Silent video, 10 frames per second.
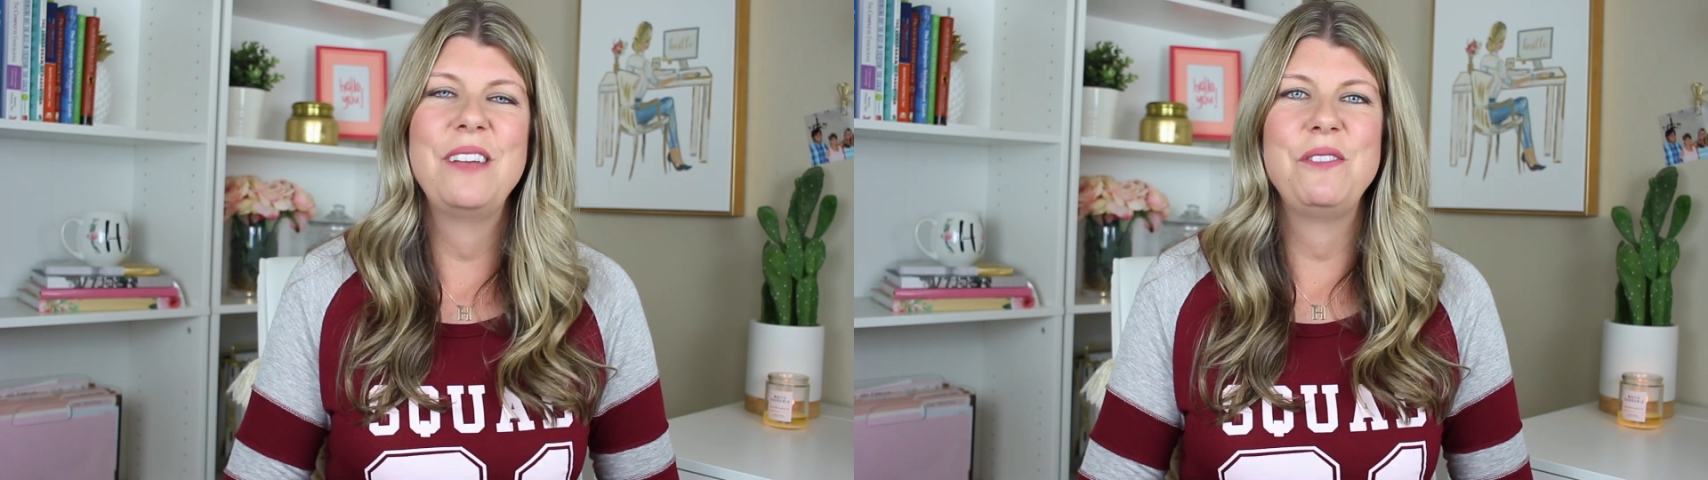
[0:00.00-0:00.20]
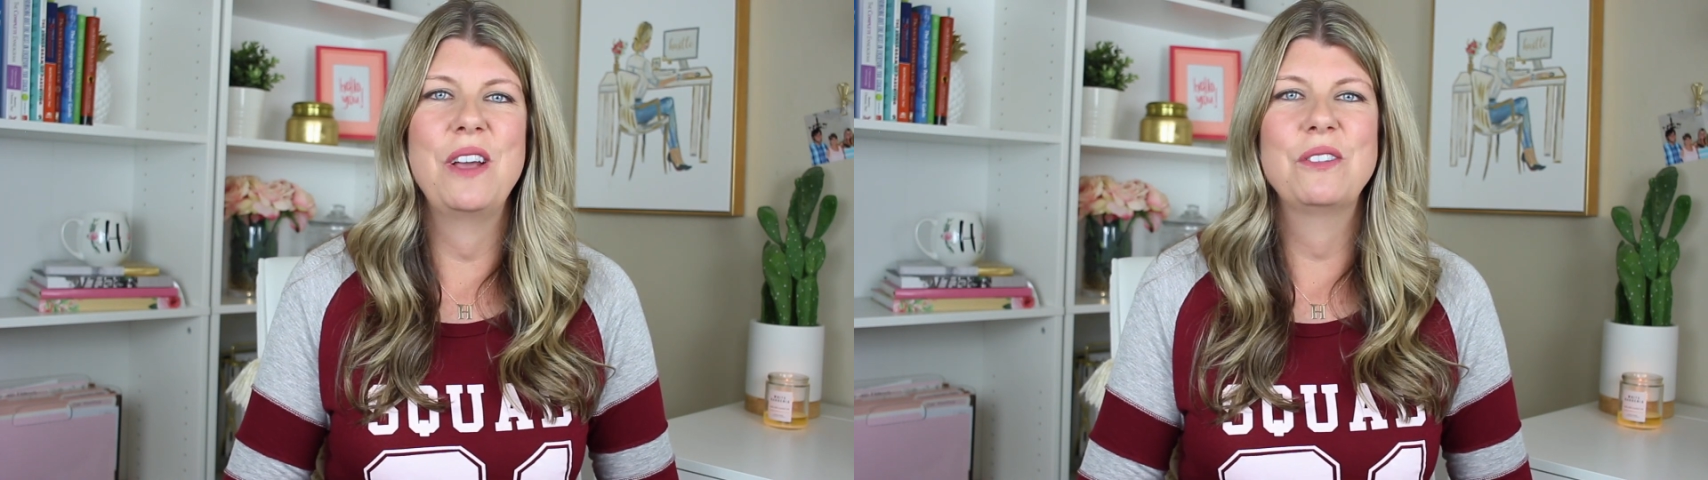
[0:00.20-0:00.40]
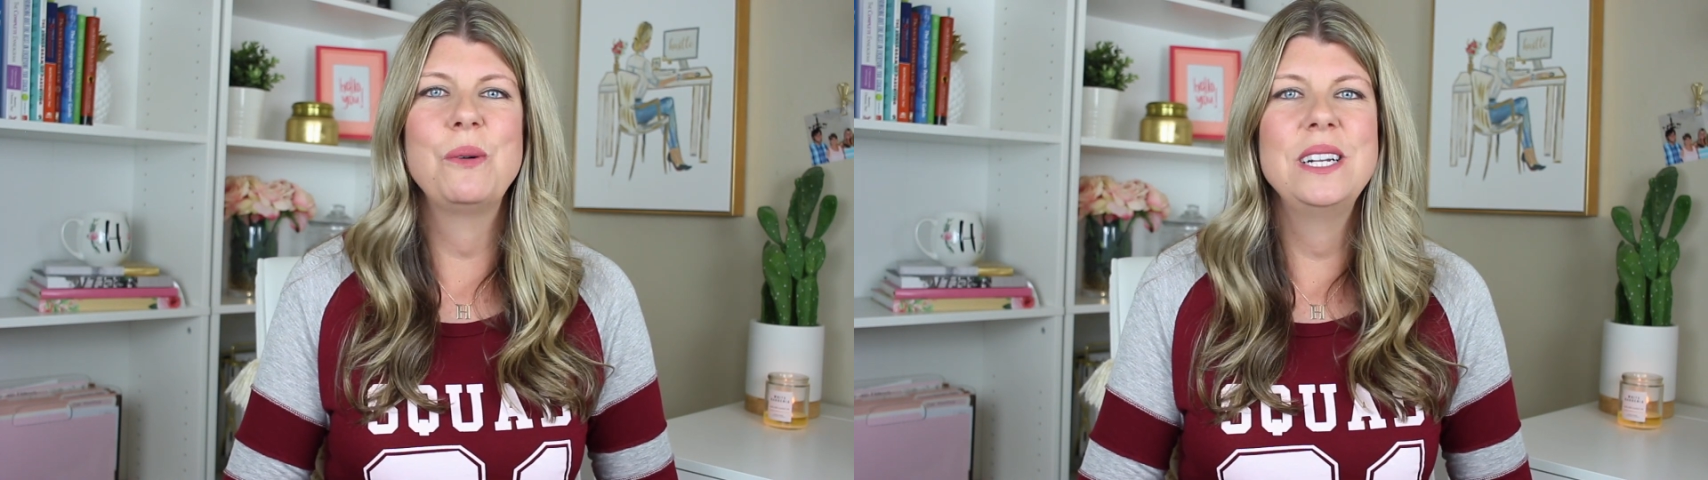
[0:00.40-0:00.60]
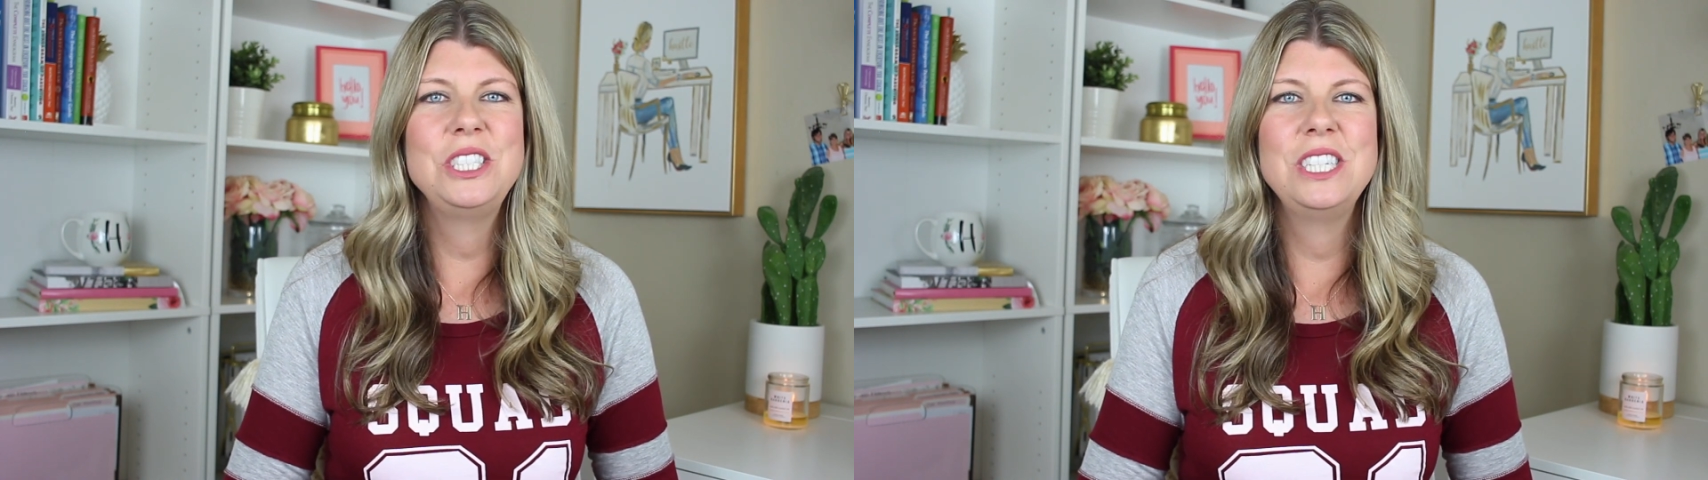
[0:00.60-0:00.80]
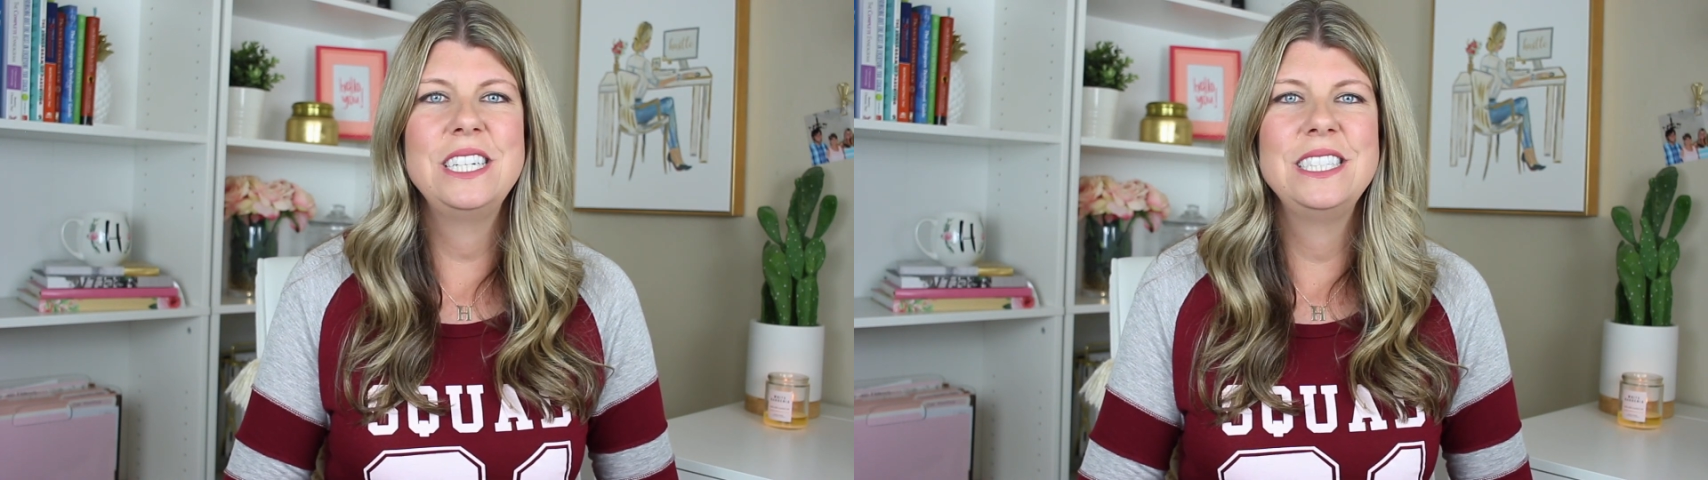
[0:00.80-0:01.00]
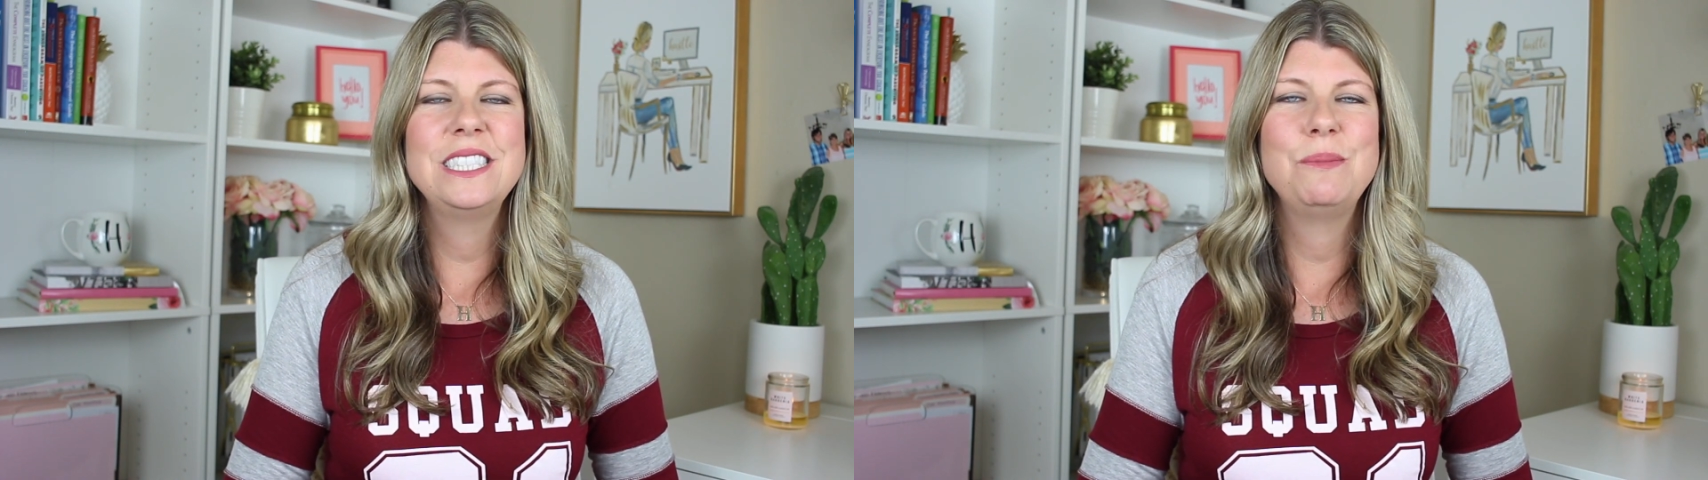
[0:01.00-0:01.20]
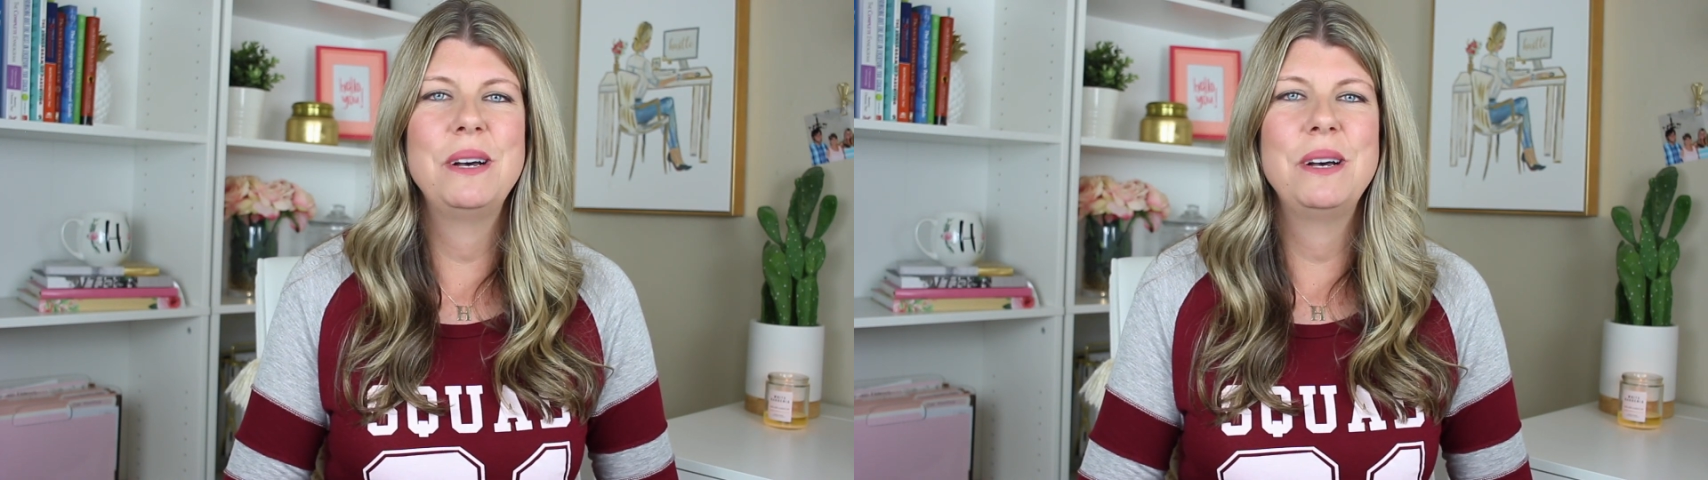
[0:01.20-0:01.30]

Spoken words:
if you have questions,